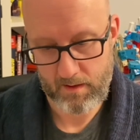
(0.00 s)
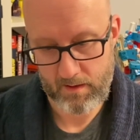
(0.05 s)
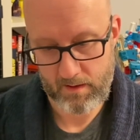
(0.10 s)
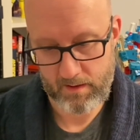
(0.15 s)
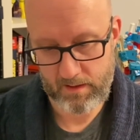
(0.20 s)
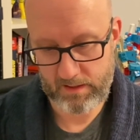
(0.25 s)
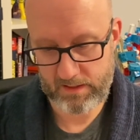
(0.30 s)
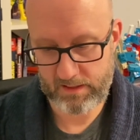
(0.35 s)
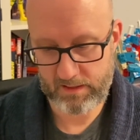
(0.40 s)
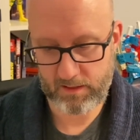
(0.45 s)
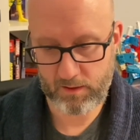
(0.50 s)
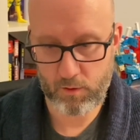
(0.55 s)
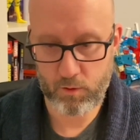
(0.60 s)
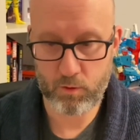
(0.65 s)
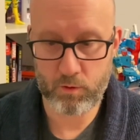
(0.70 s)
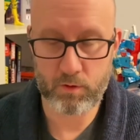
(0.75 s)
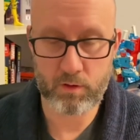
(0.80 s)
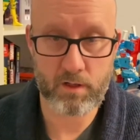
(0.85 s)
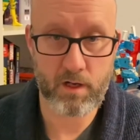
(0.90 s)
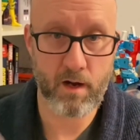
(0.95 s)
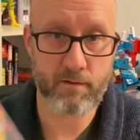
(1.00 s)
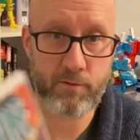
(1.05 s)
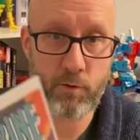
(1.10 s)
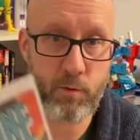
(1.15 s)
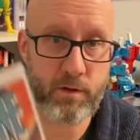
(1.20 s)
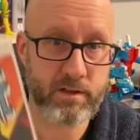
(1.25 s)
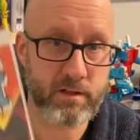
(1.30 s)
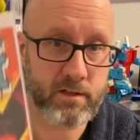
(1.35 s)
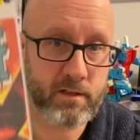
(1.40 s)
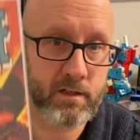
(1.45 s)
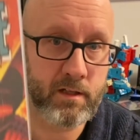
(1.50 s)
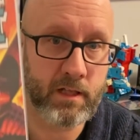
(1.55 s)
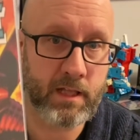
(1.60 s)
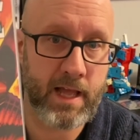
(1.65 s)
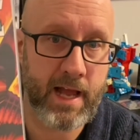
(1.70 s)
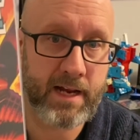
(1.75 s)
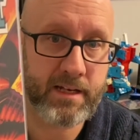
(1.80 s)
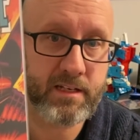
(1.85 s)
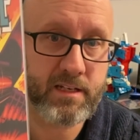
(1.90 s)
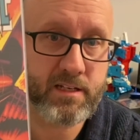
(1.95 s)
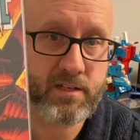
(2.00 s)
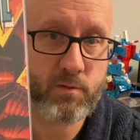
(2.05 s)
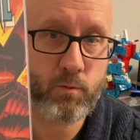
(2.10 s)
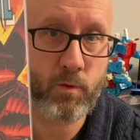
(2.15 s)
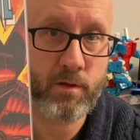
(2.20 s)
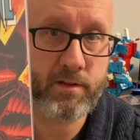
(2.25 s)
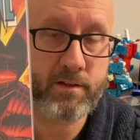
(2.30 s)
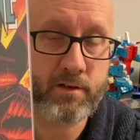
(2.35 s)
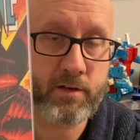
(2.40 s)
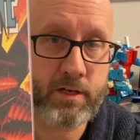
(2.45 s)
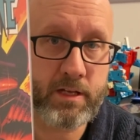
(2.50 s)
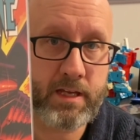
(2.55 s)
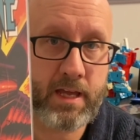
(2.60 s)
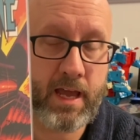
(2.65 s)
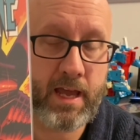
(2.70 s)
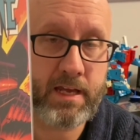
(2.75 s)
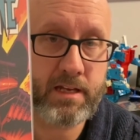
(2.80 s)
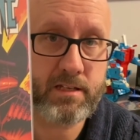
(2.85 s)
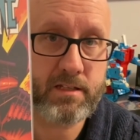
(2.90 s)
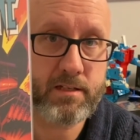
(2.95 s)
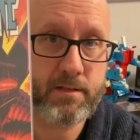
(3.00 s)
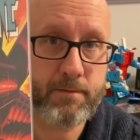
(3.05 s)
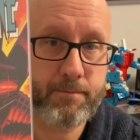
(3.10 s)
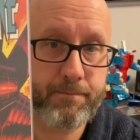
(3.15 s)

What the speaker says: This is a cool cover with Galactus, 138.